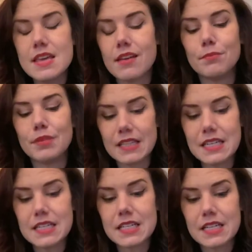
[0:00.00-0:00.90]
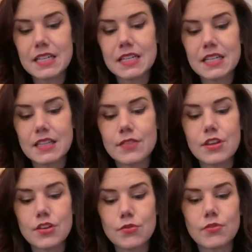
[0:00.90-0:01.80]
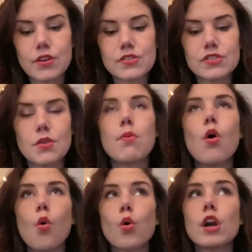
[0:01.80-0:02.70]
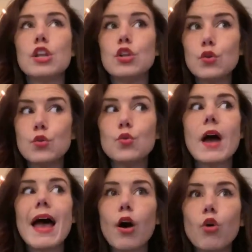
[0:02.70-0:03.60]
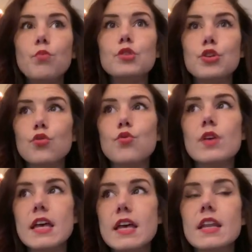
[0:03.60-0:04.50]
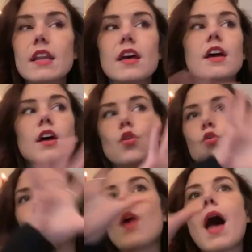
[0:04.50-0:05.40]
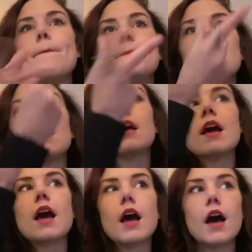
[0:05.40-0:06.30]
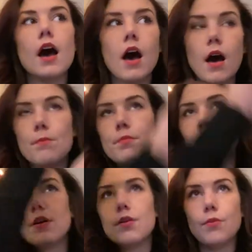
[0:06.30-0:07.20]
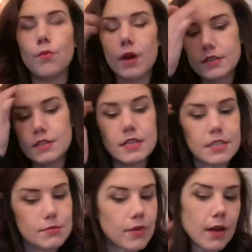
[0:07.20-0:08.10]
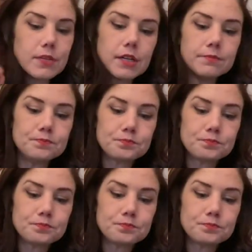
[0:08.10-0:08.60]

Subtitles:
complete. Let the universe support you, help you in wrapping up what needs to be wrapped up.